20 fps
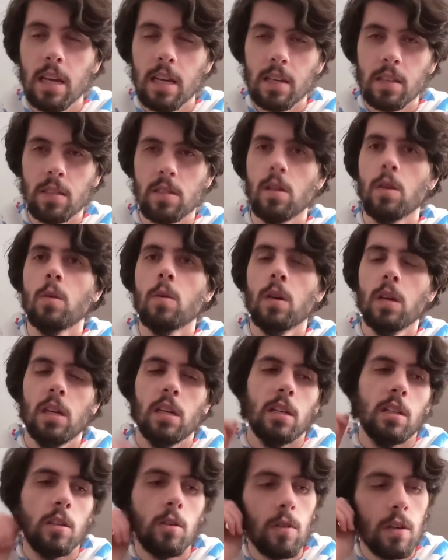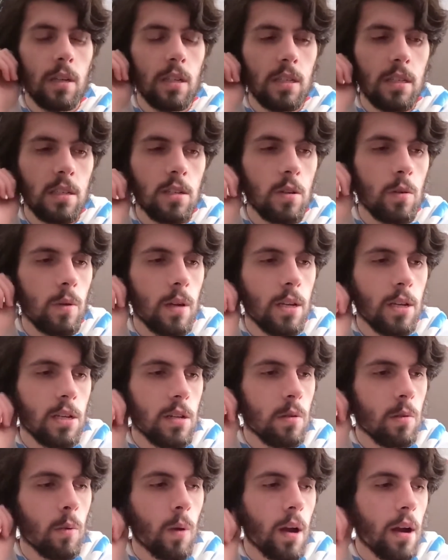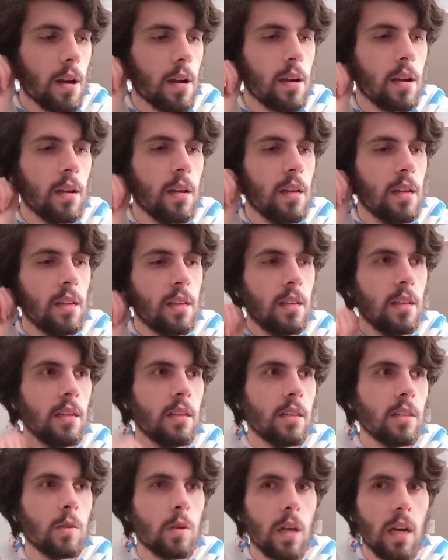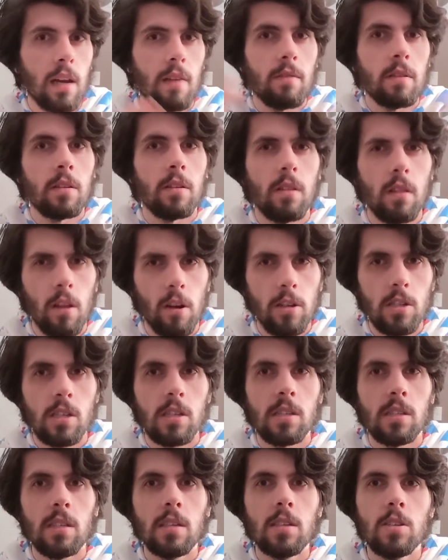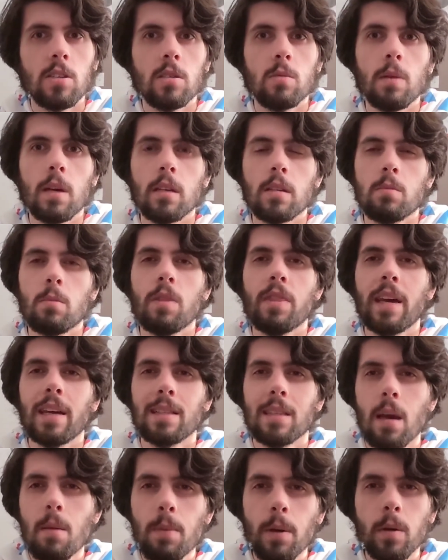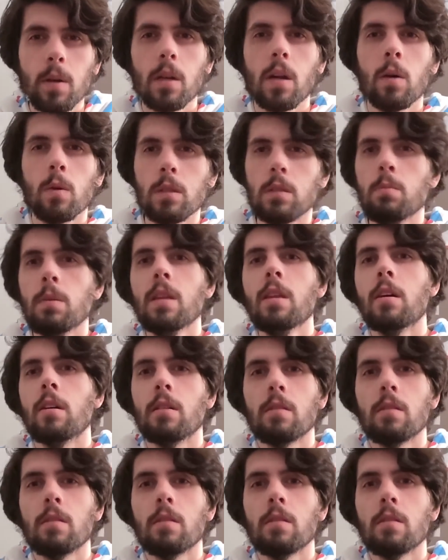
So you're in a situation where you kind of have a large decision space, but that tempo could always be there.